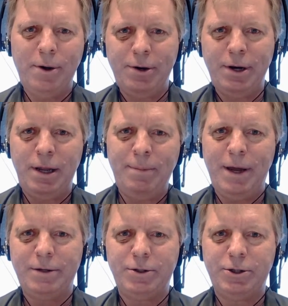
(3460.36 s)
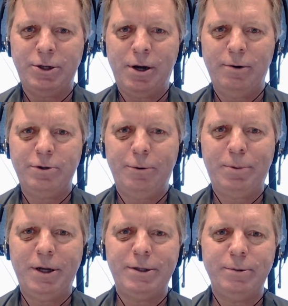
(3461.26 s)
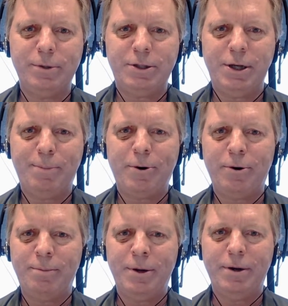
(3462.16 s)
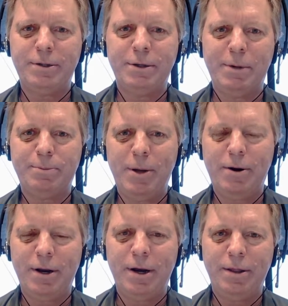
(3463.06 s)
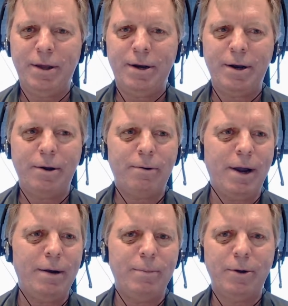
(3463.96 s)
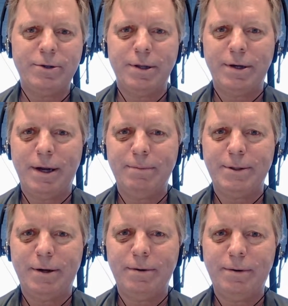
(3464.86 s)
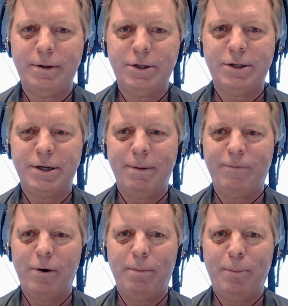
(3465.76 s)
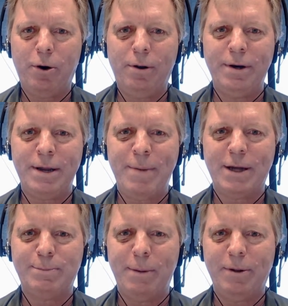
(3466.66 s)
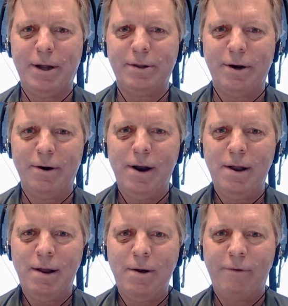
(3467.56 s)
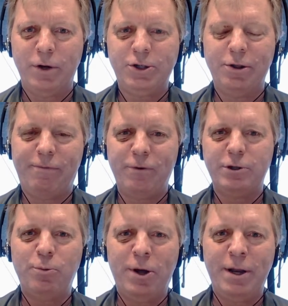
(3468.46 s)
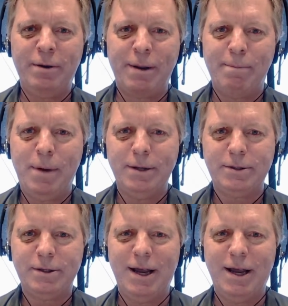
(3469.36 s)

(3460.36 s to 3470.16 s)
mode in Emacs, you should always replace it with C Perl mode. It's much better at getting the indenting right most of the time. So just a tip for our Perl and Emacs people out there, of which you're the first one in like months.